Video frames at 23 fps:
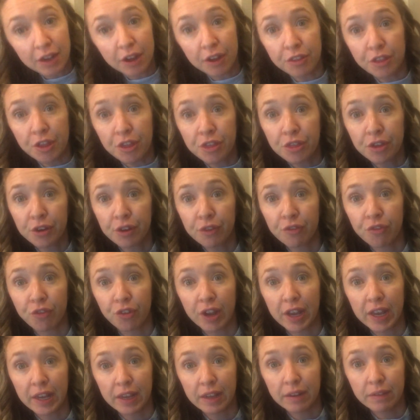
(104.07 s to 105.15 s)
on the 3rd
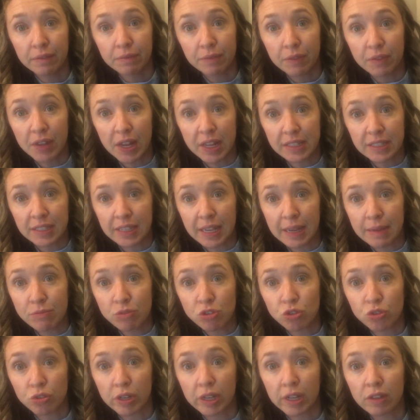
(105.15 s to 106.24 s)
fret, that same
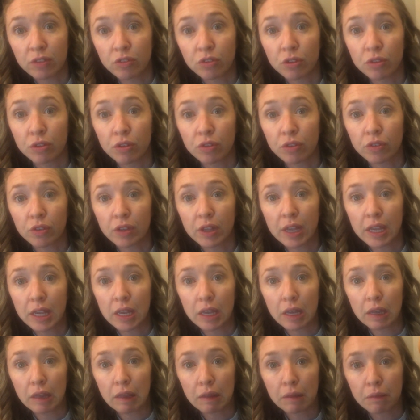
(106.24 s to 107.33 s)
string, so it looks like
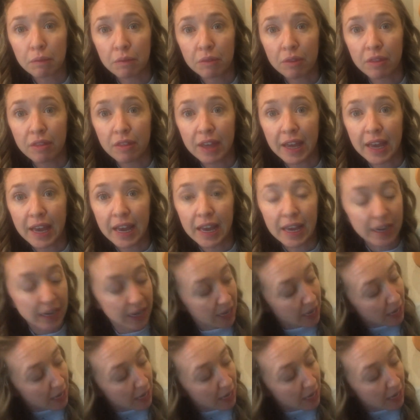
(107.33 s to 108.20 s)
that,